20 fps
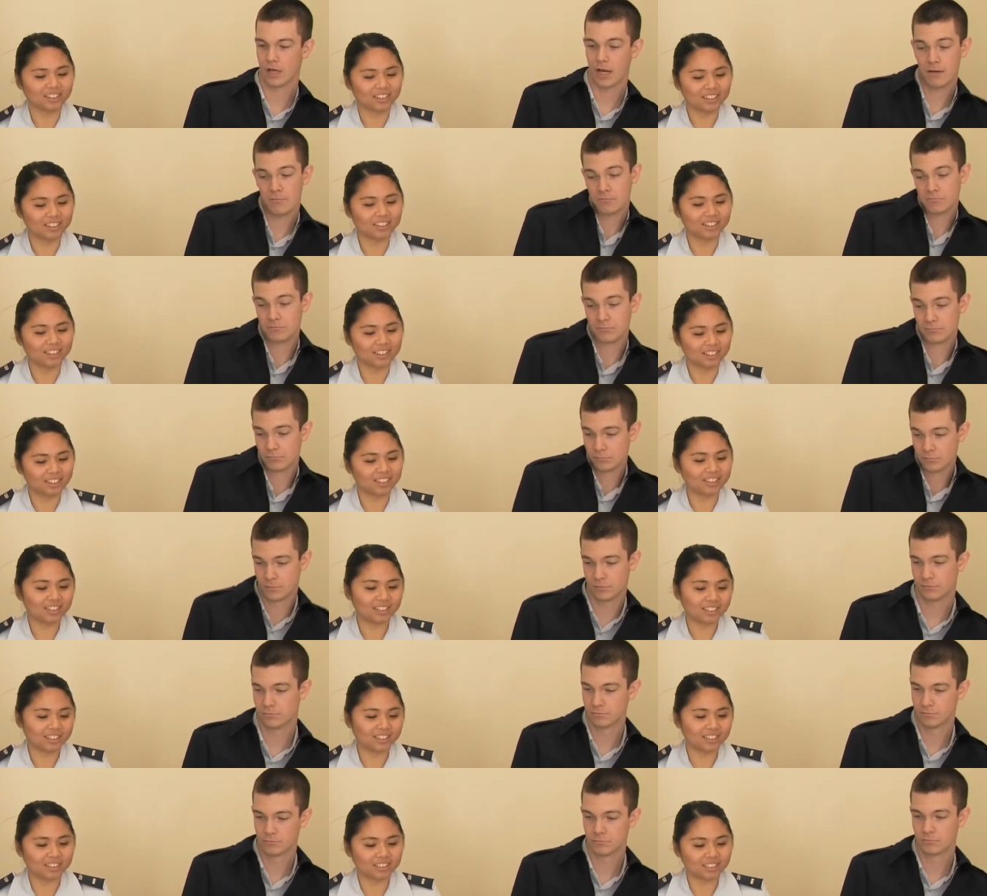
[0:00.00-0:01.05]
Speaker 1: I'm,
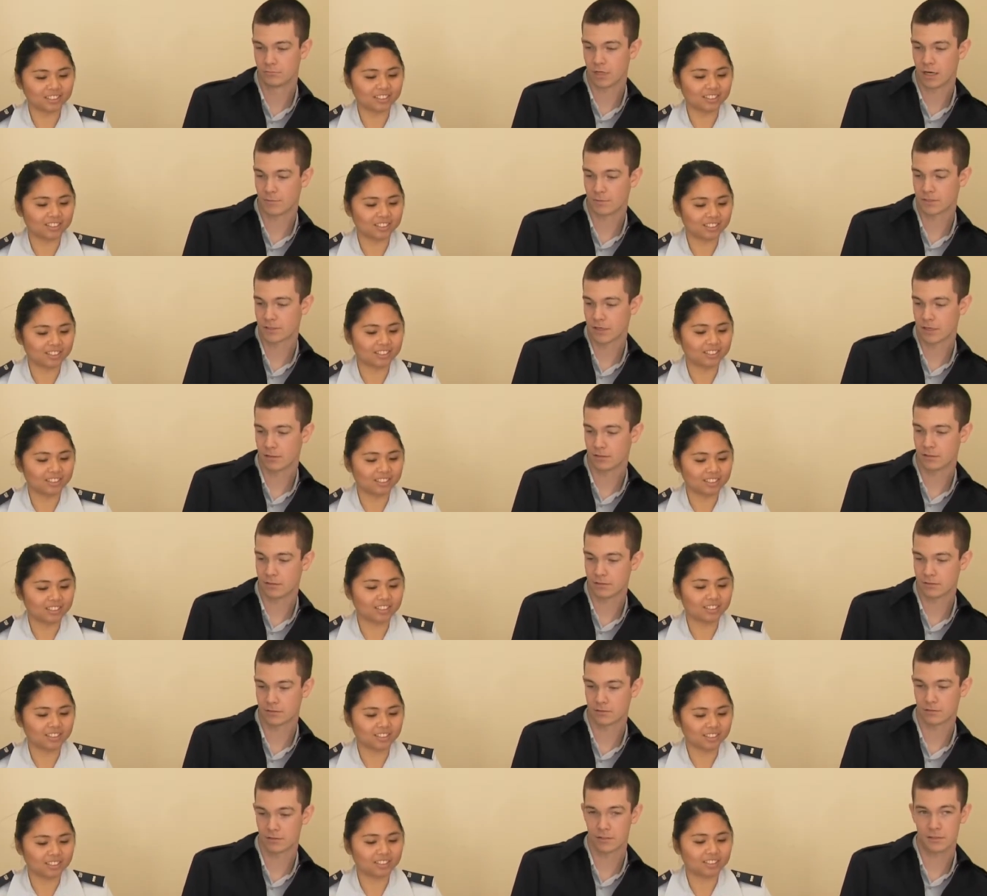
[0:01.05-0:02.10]
I'm excited.
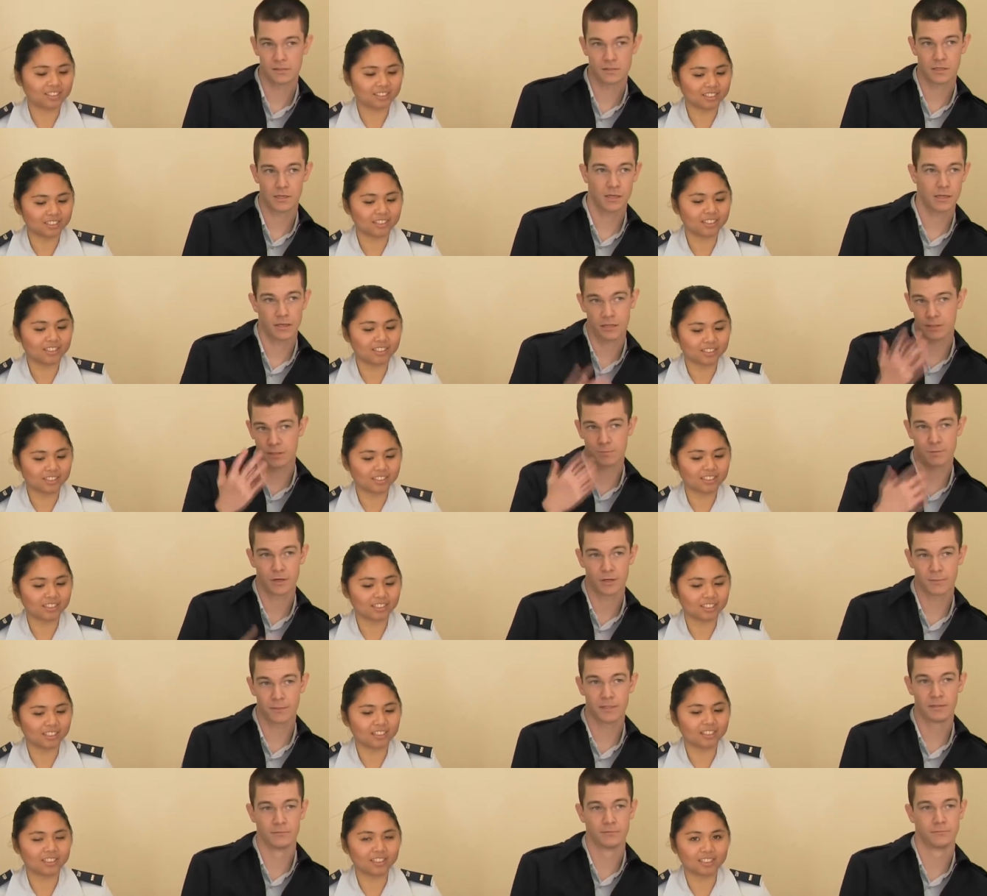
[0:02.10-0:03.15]
Let's, let's, uh, let's bring
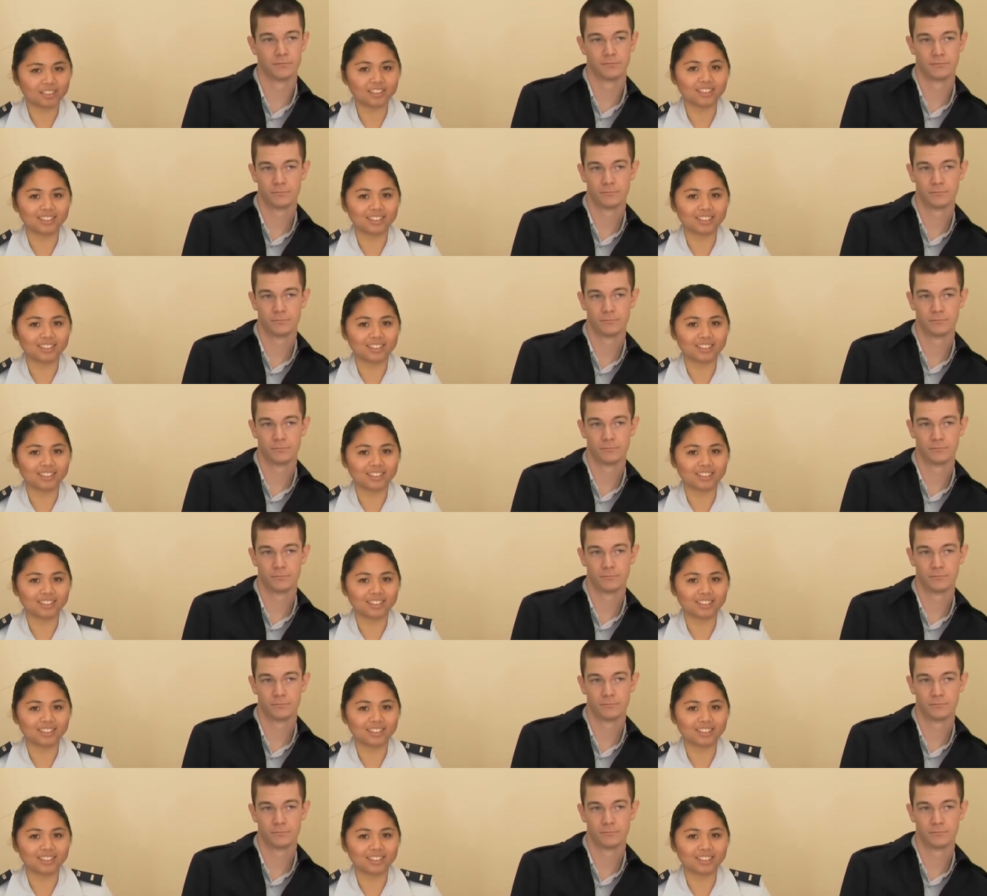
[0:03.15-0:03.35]
him